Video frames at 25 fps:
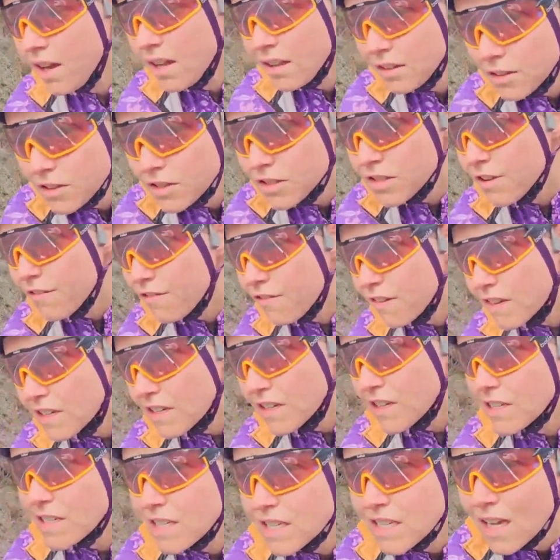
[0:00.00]
losing
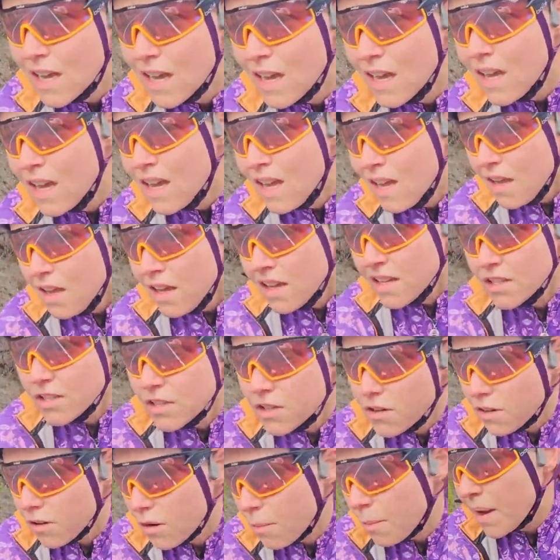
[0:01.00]
fitness is
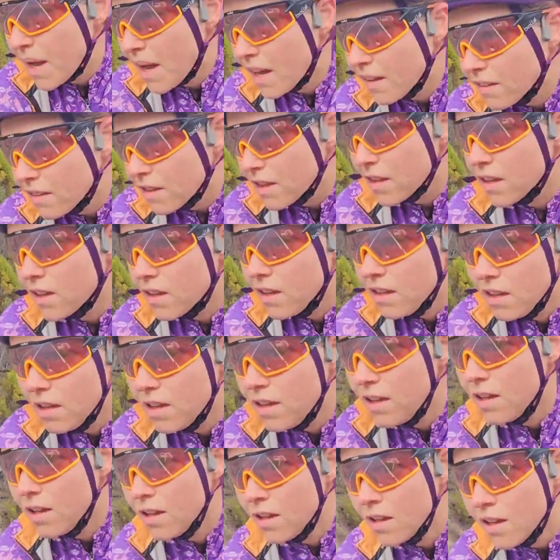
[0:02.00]
not a bad thing.
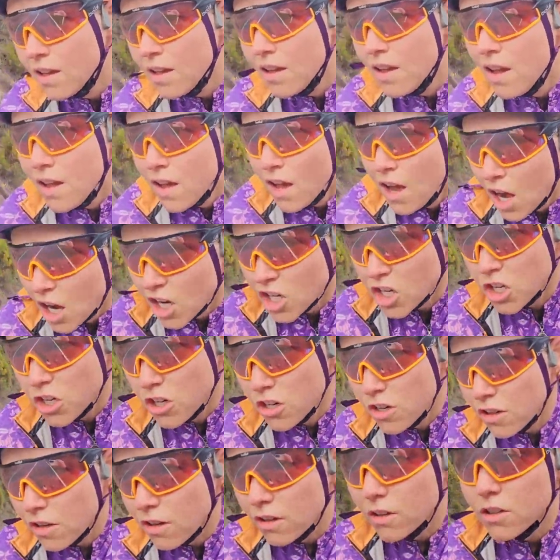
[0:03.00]
I'll show
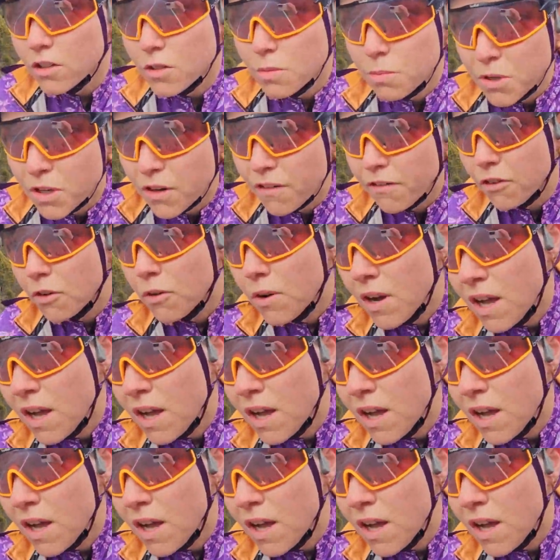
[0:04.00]
you that, it looks beautiful.